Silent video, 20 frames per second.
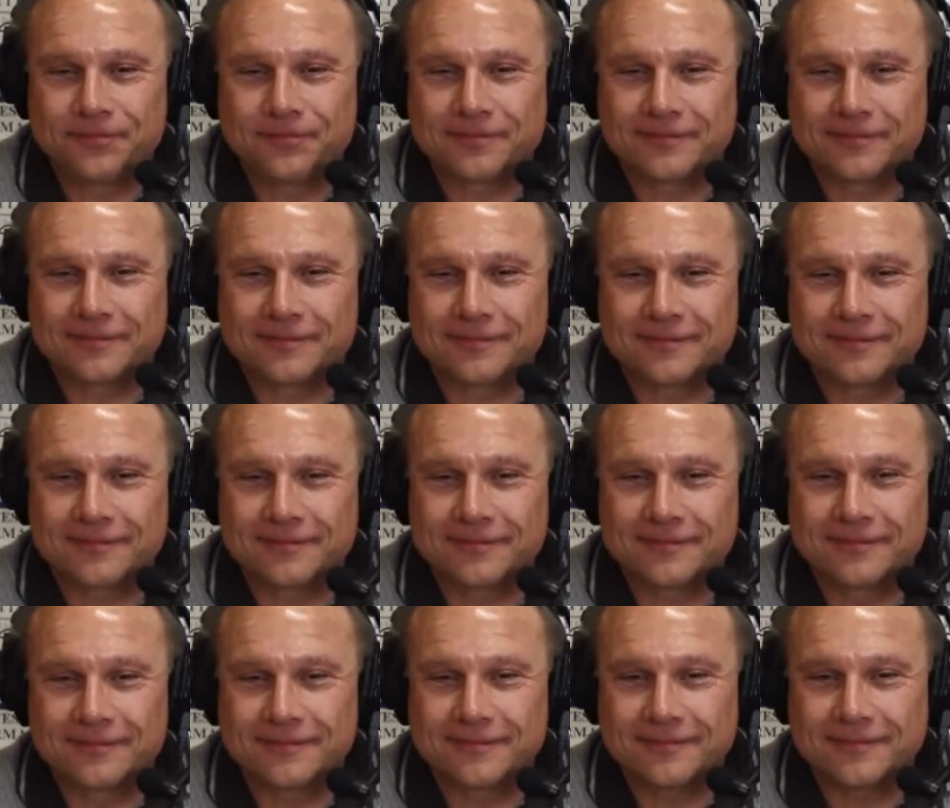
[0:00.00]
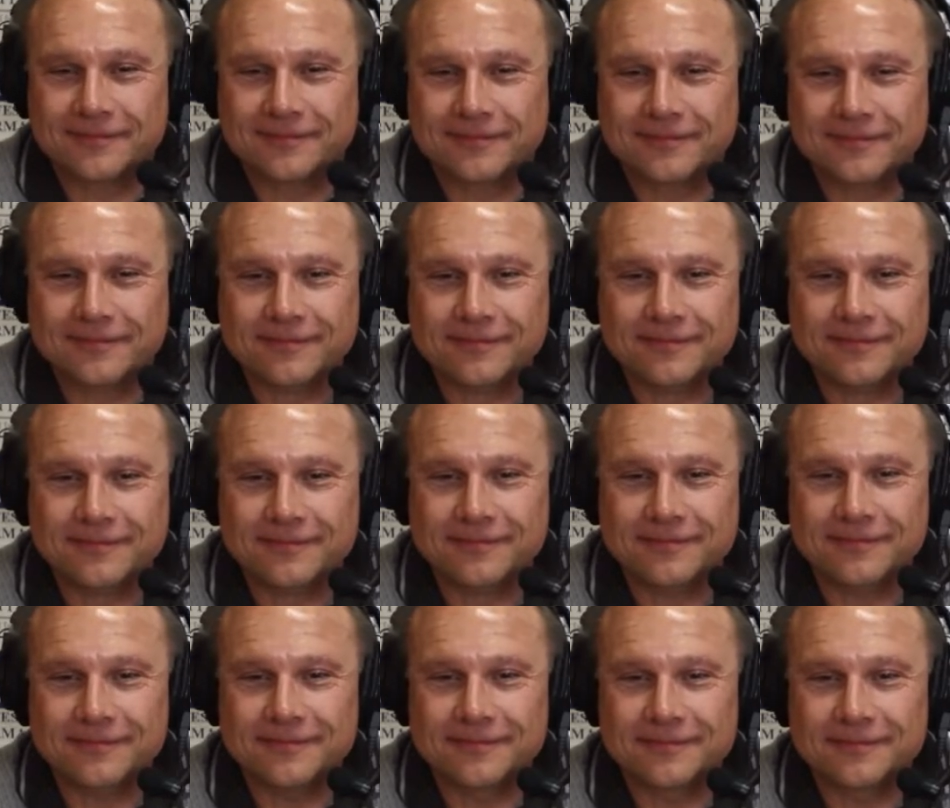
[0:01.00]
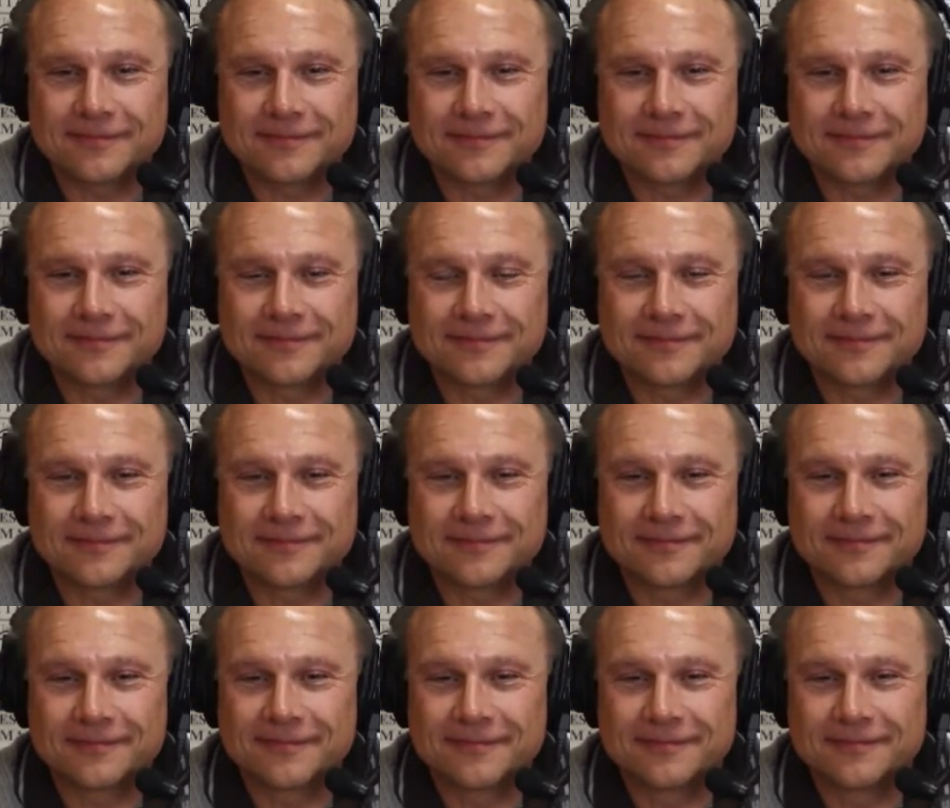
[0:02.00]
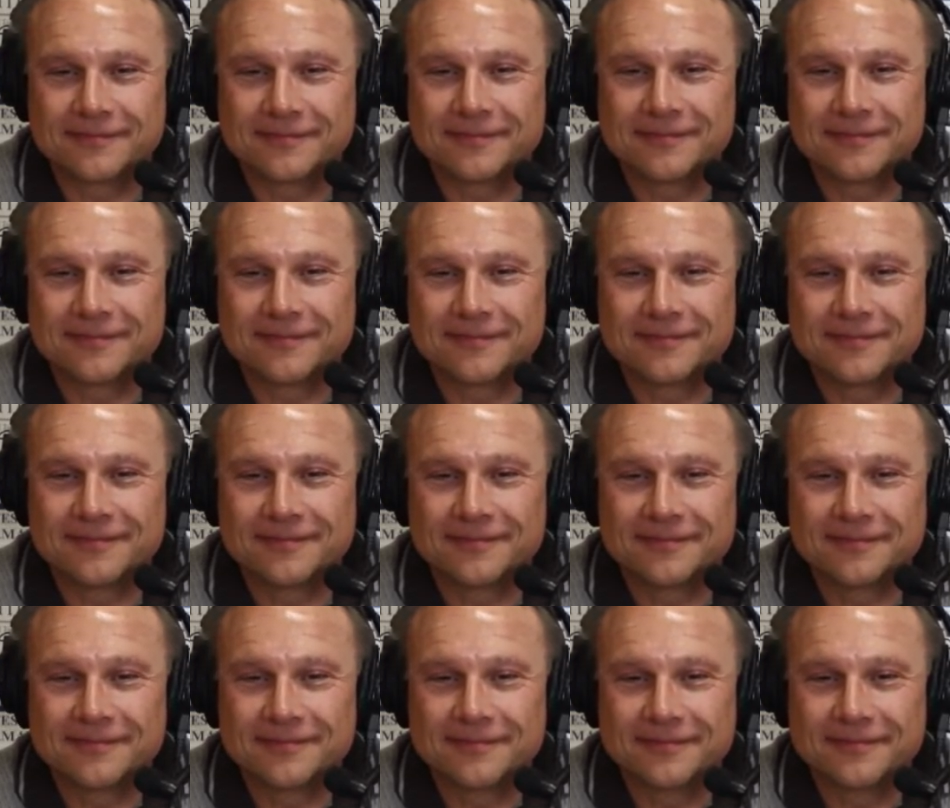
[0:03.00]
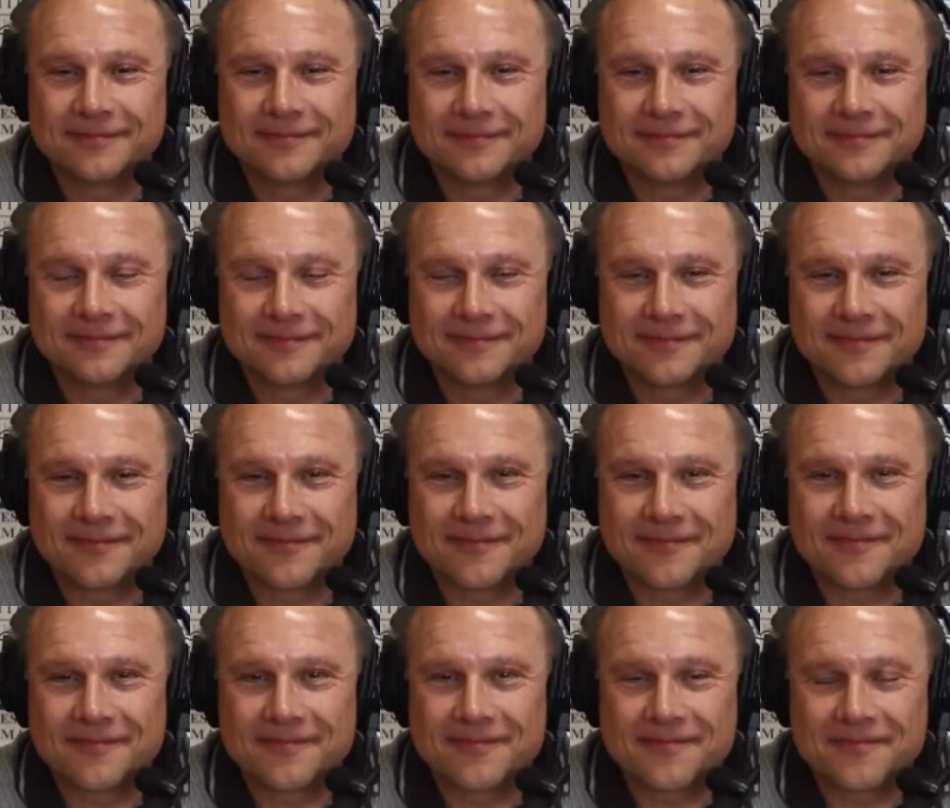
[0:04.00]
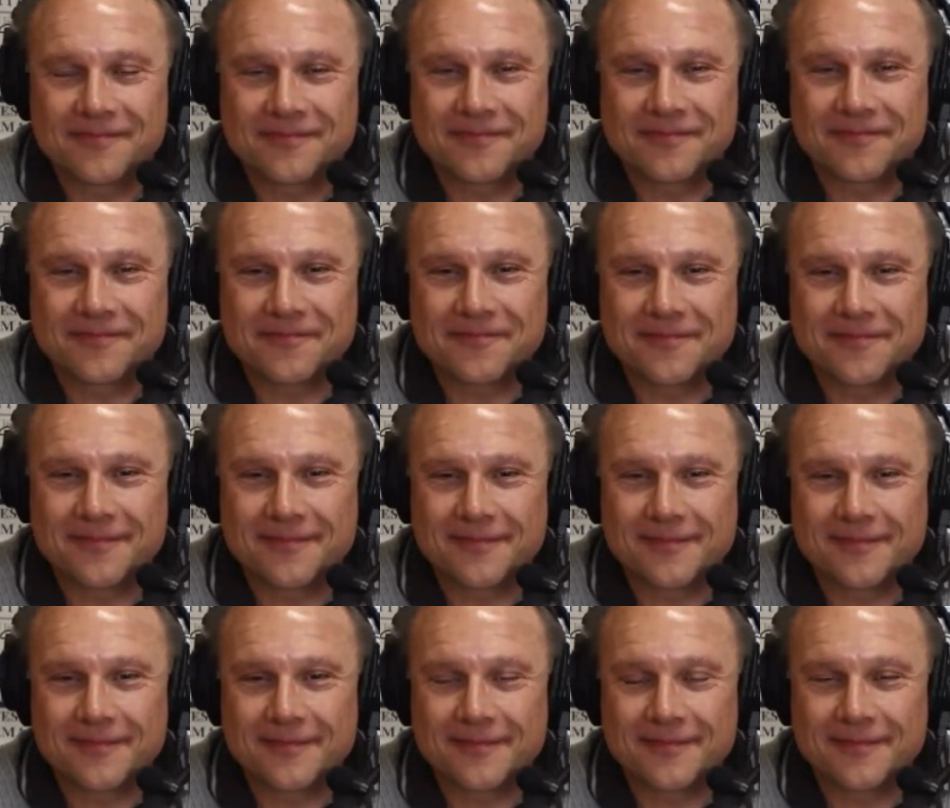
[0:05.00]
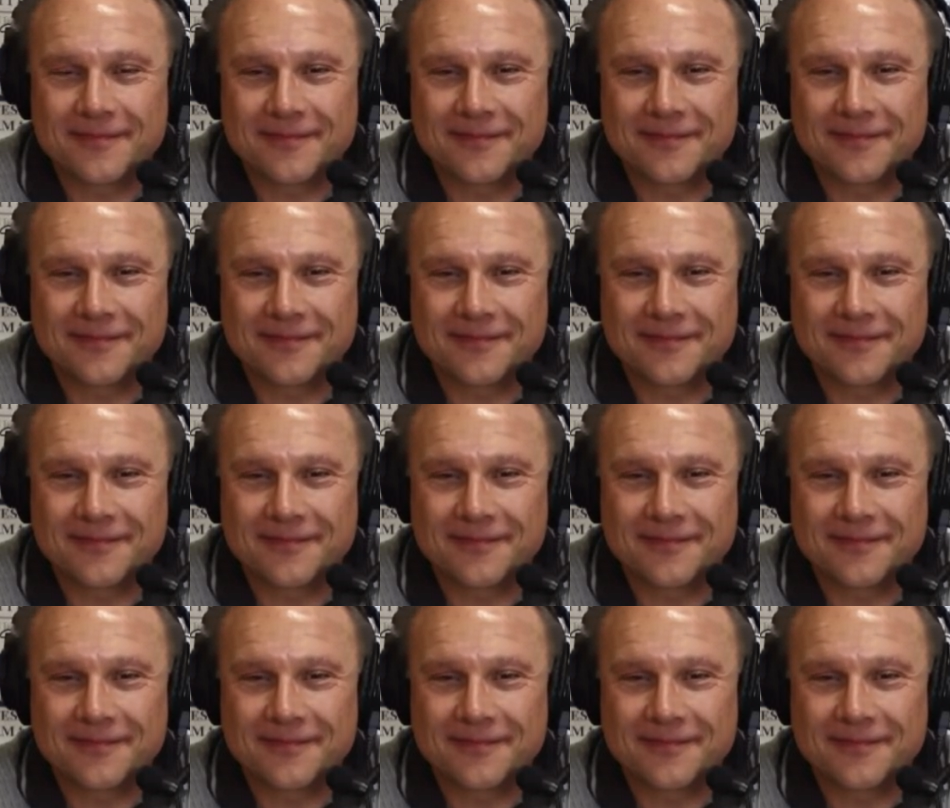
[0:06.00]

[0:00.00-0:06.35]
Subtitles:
No words are spoken by the person on screen.